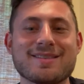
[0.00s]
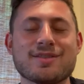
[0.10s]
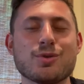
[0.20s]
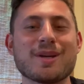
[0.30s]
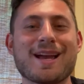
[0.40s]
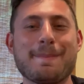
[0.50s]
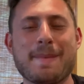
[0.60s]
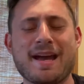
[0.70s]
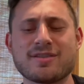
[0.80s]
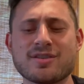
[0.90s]
is doing a
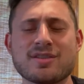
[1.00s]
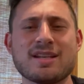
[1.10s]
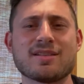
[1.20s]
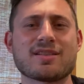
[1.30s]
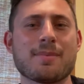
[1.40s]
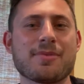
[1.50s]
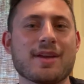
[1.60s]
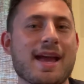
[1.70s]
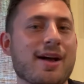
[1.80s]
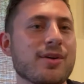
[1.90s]
master's in
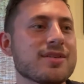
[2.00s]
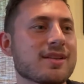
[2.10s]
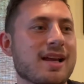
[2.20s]
something else